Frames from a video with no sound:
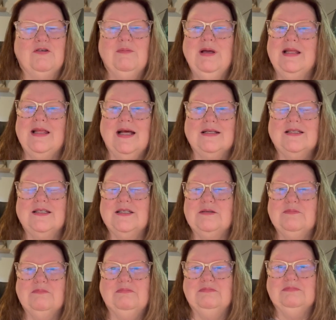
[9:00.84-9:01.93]
me,
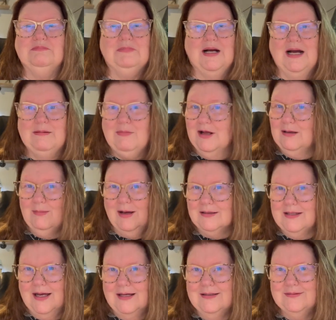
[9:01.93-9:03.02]
I'm all about
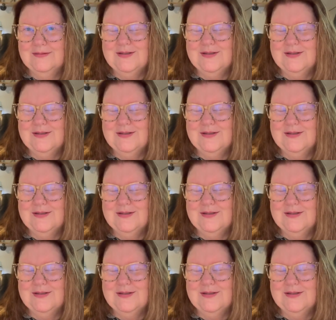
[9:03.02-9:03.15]
that.